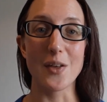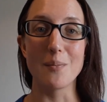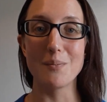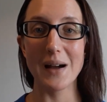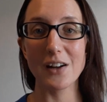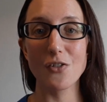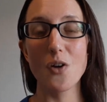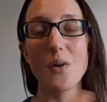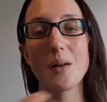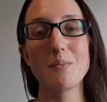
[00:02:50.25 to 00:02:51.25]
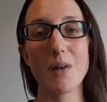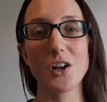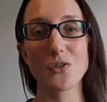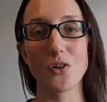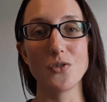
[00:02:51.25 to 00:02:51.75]
that macro and
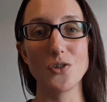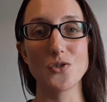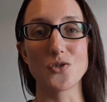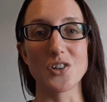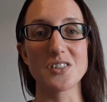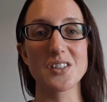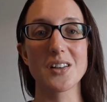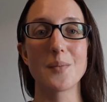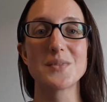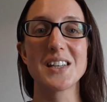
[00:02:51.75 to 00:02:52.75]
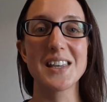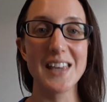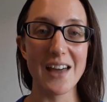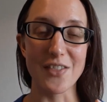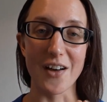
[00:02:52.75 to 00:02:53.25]
micronutrients come
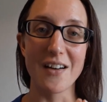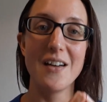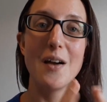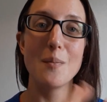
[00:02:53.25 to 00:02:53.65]
together,